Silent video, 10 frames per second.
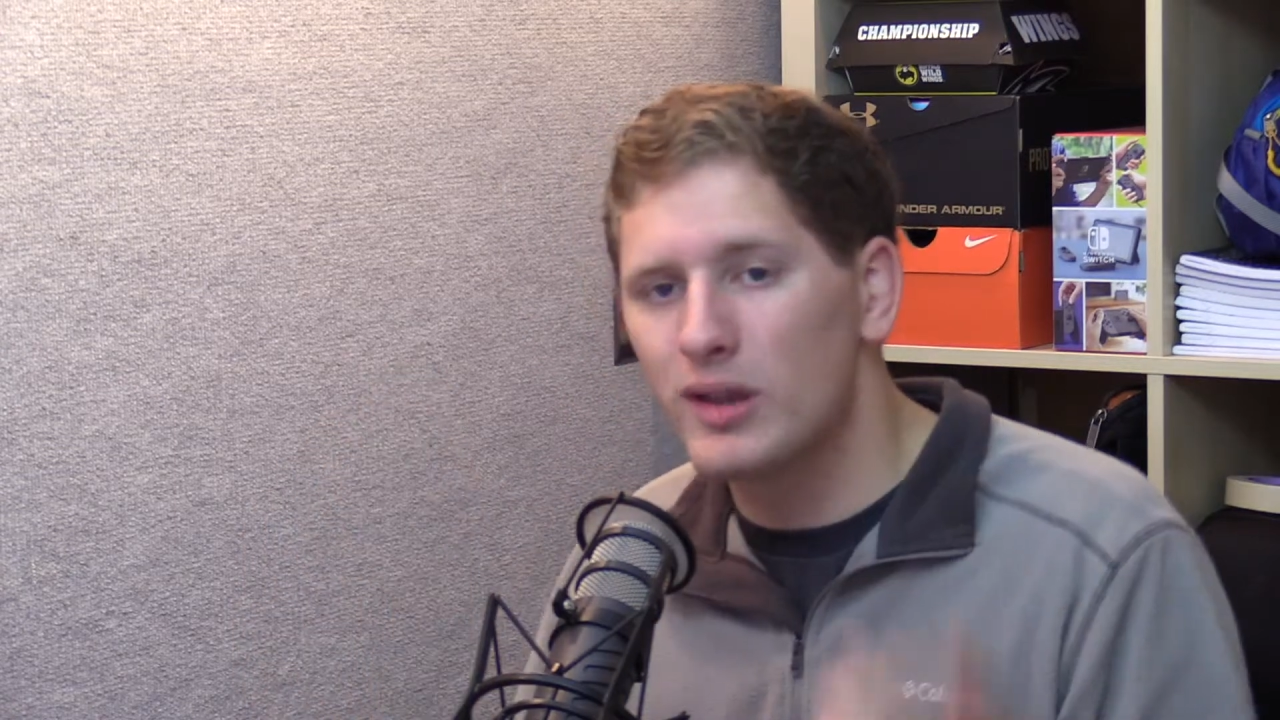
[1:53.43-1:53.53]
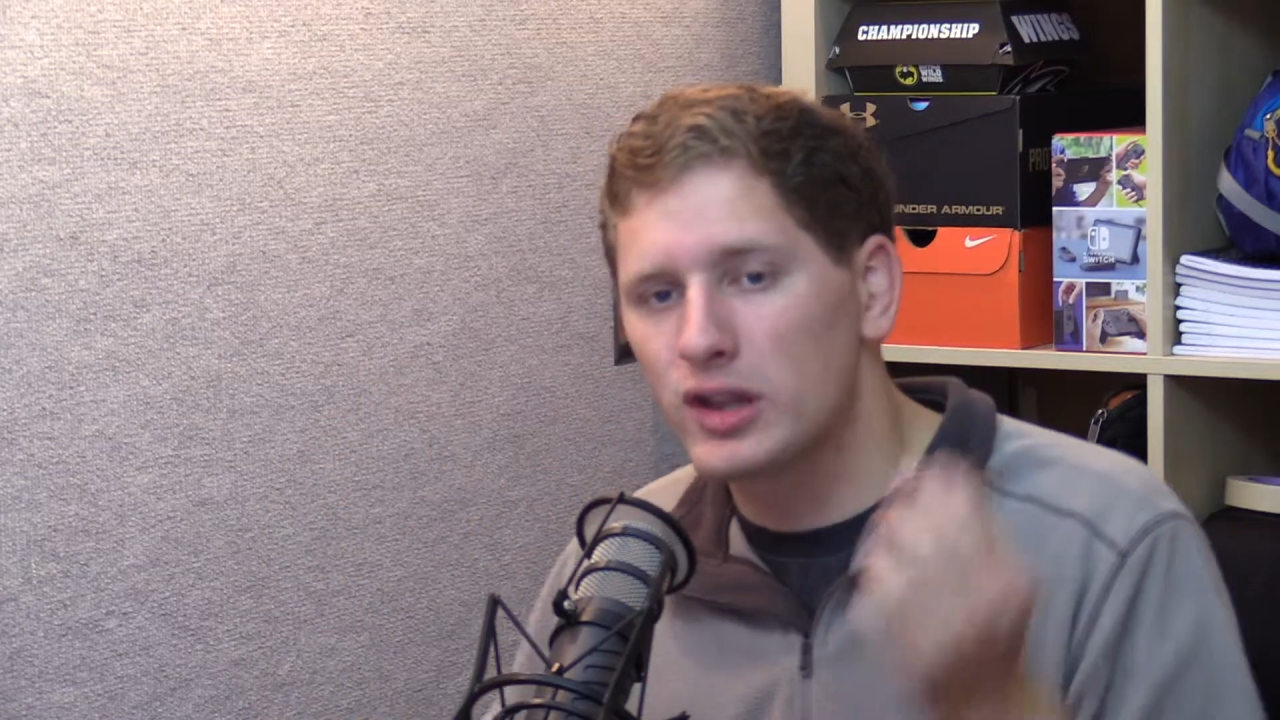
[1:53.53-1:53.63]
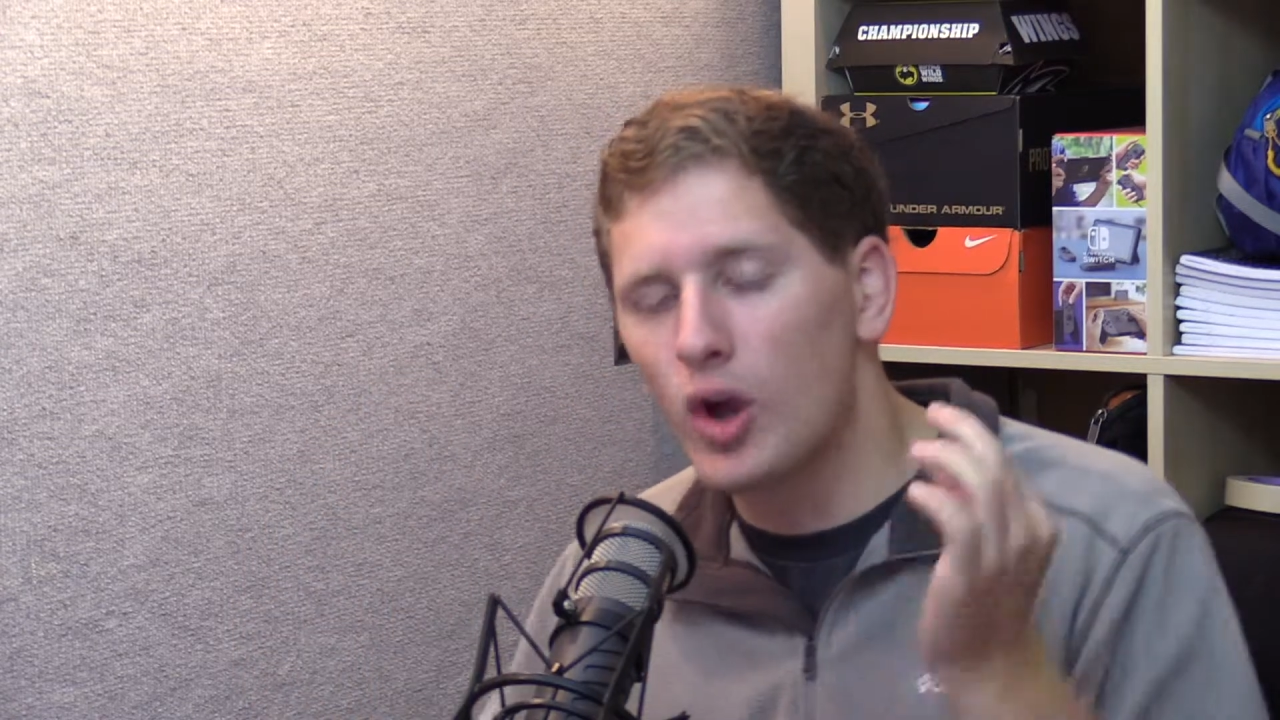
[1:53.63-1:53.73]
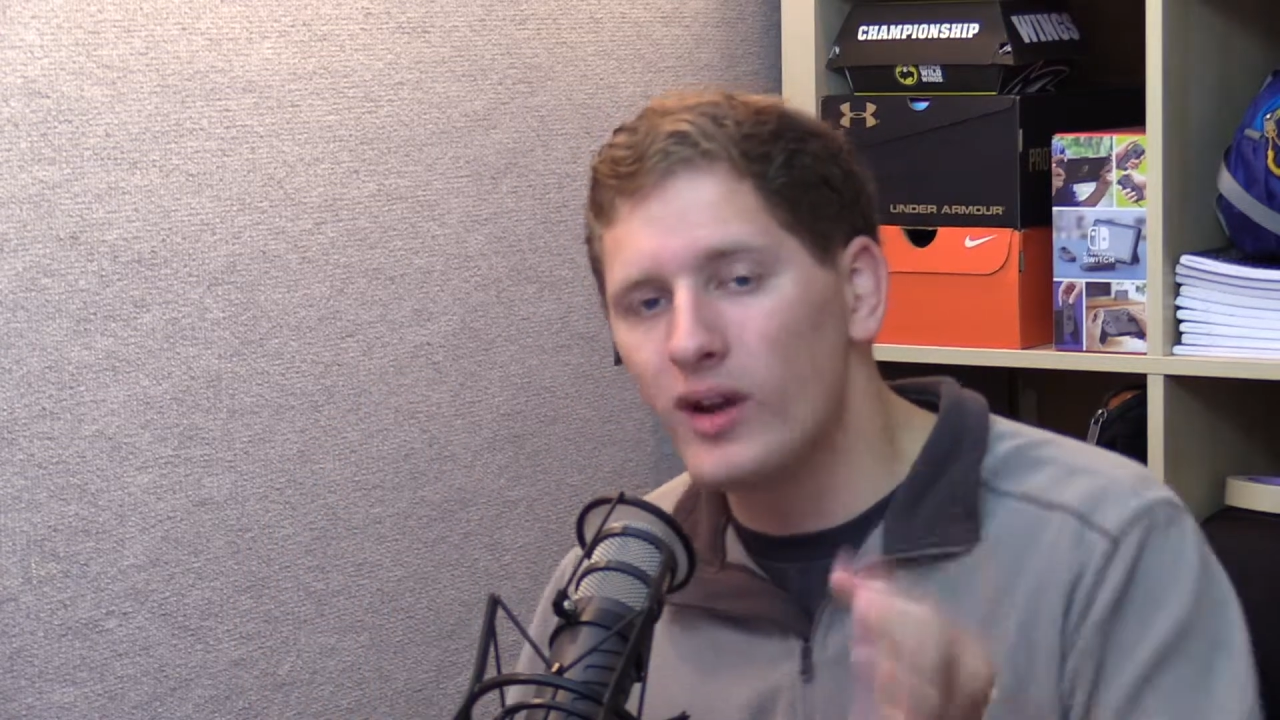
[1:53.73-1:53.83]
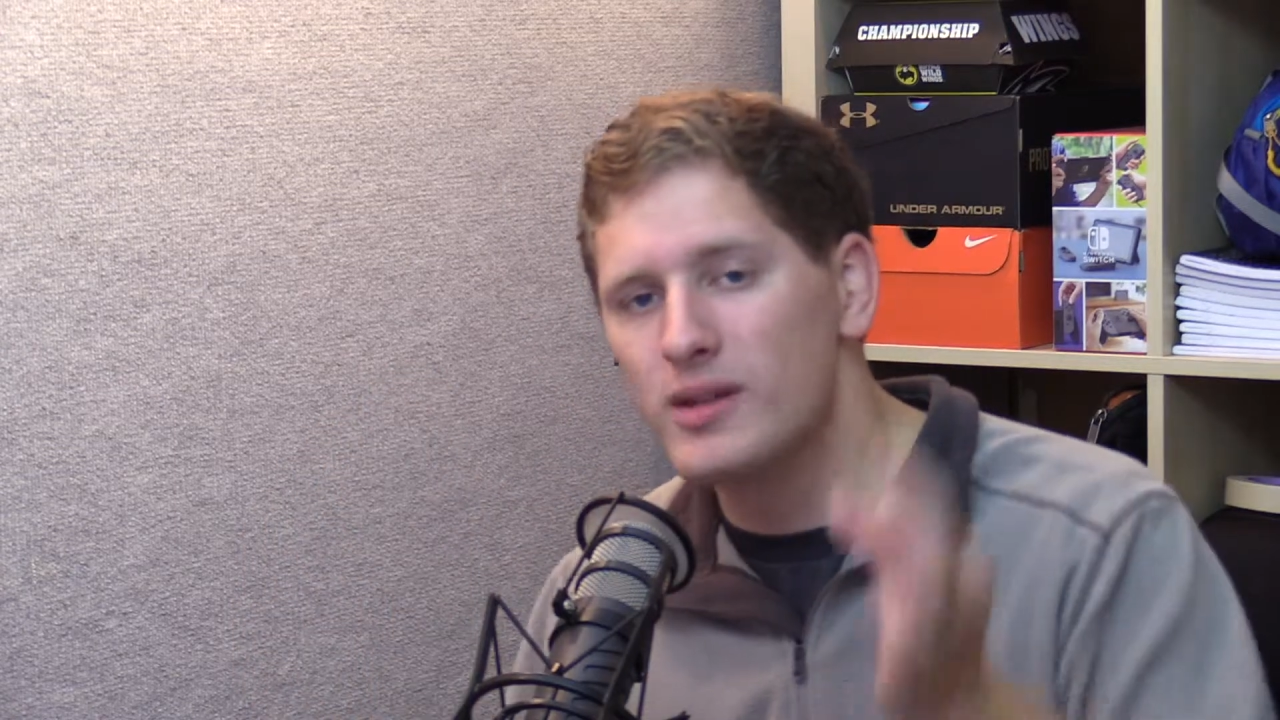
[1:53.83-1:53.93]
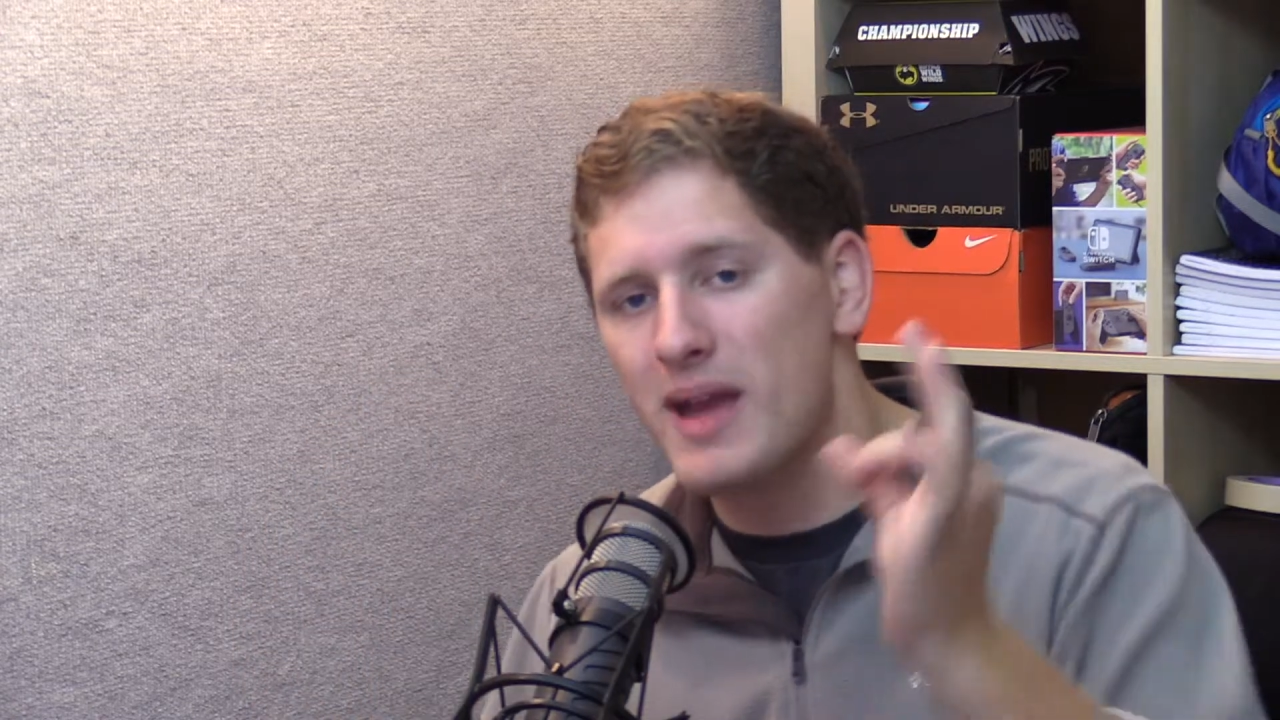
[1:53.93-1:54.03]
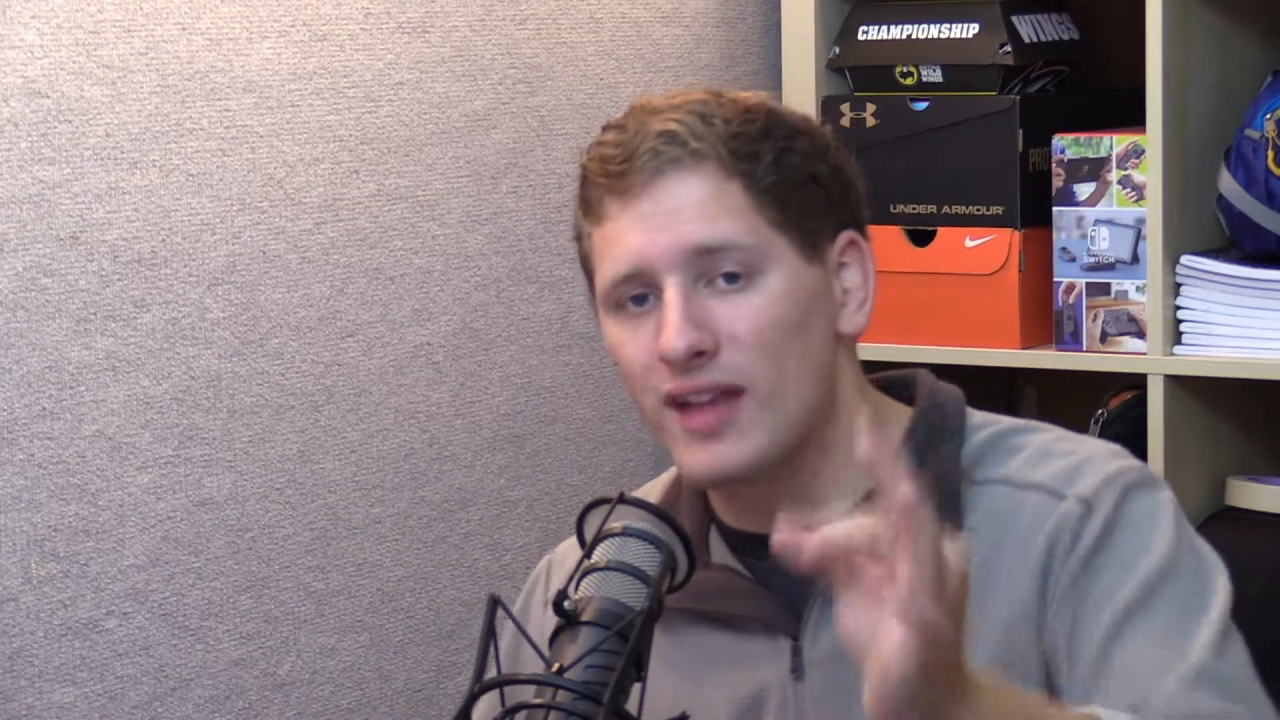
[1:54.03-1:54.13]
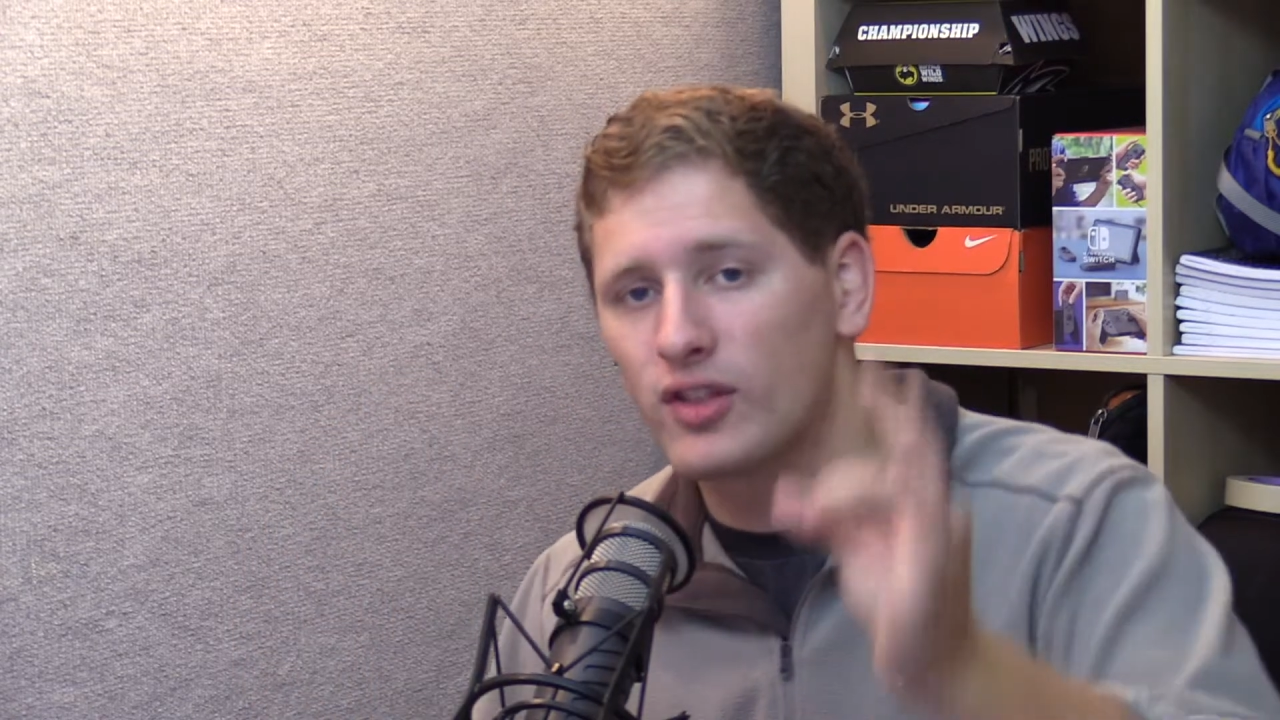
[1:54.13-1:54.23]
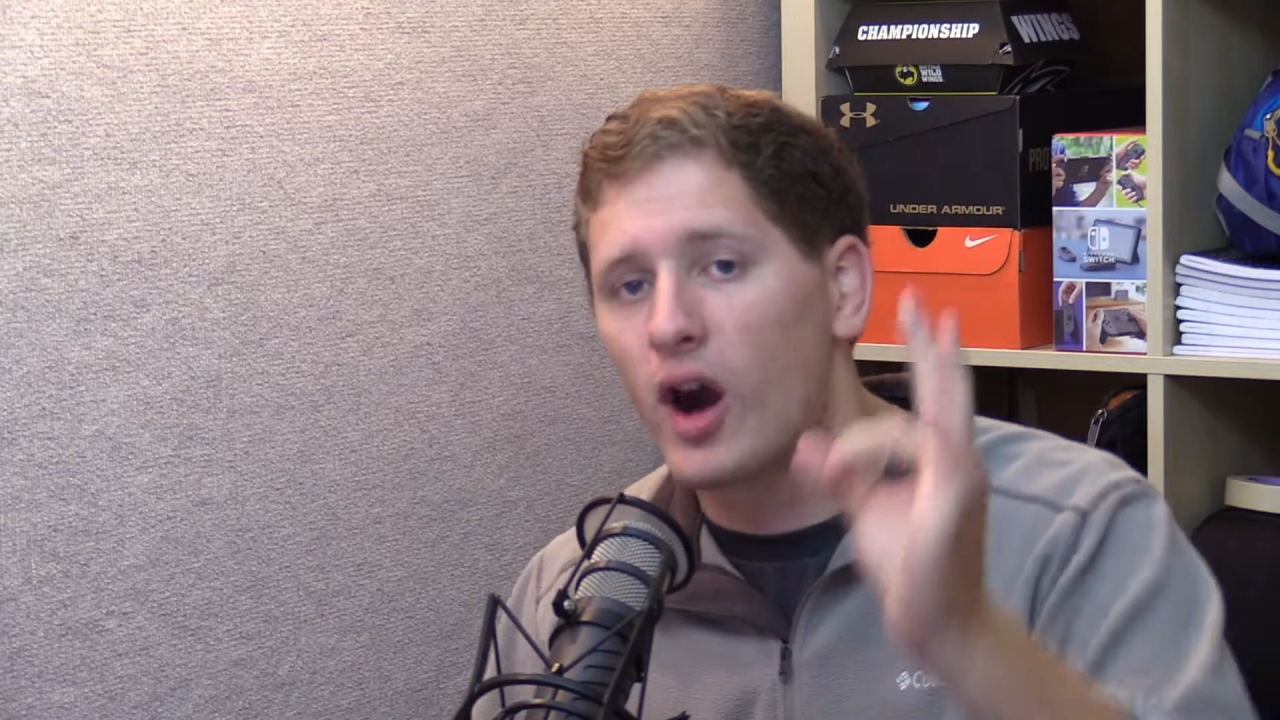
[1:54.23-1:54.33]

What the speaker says: is going to make the